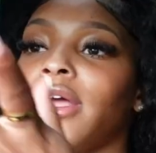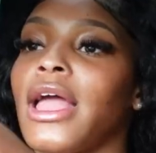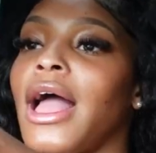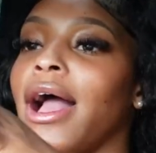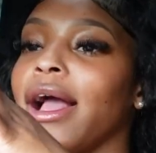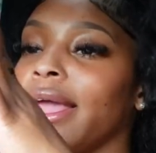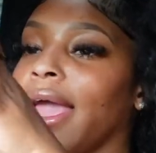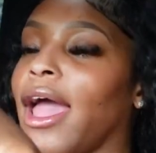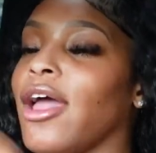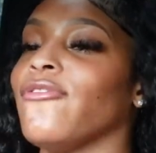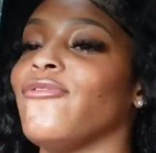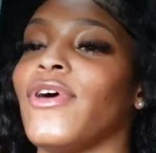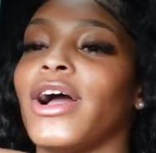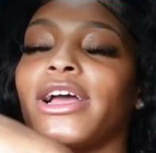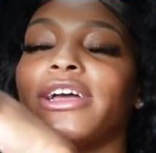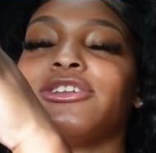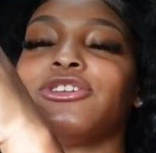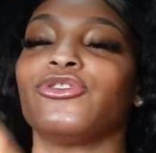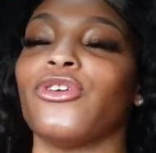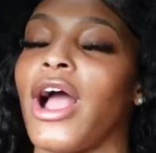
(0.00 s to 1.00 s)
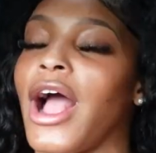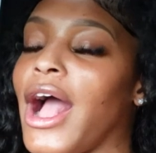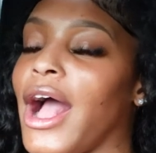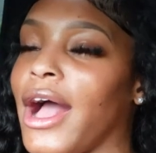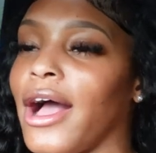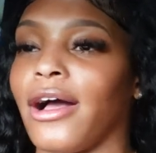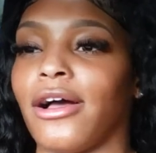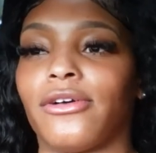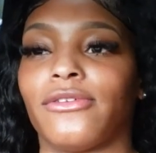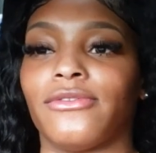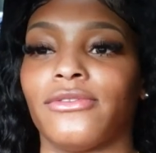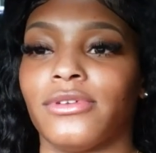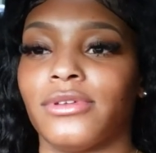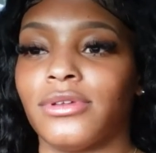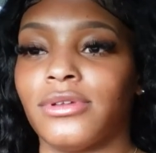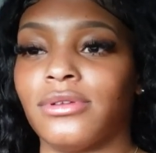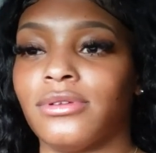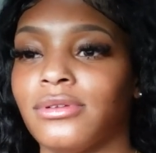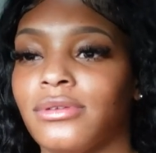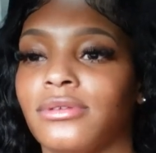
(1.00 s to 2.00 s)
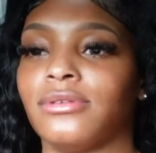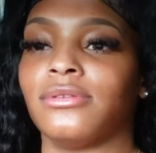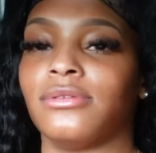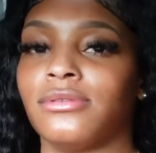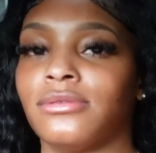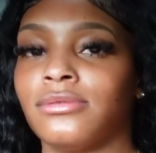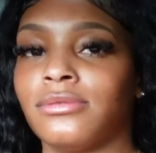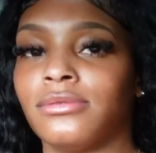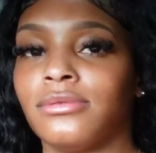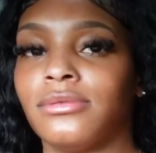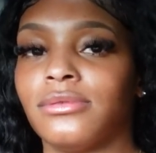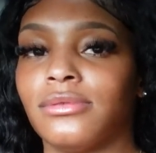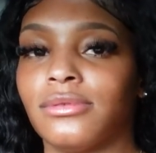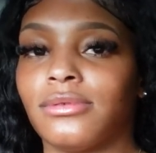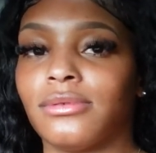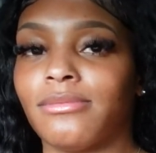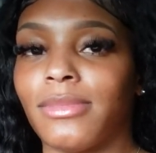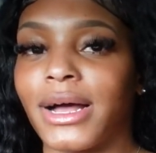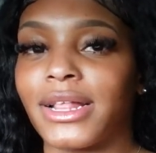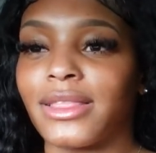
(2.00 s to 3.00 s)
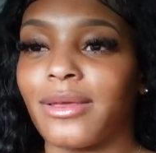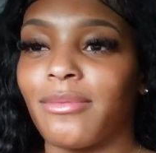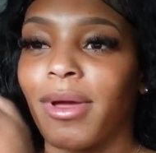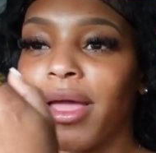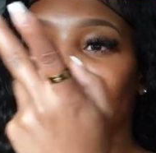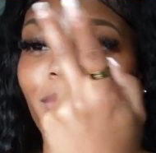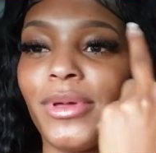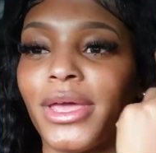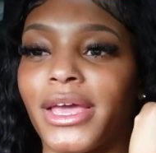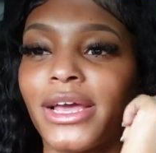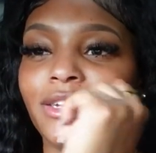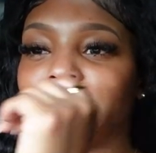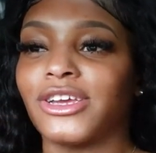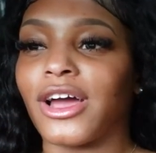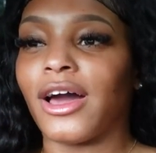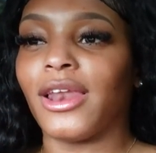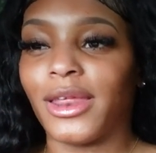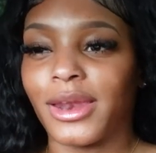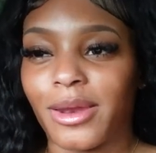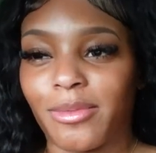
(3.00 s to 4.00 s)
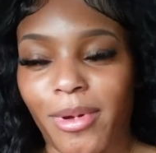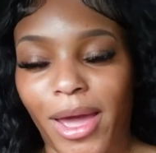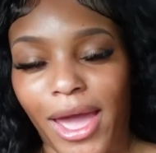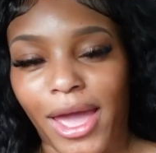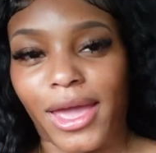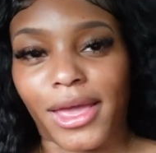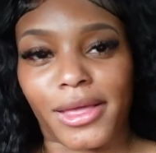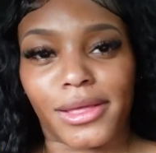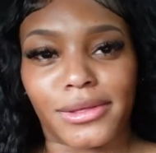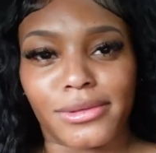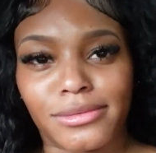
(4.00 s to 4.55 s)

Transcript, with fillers: y'all can't fucking drive. About to make me hit y'all in the back.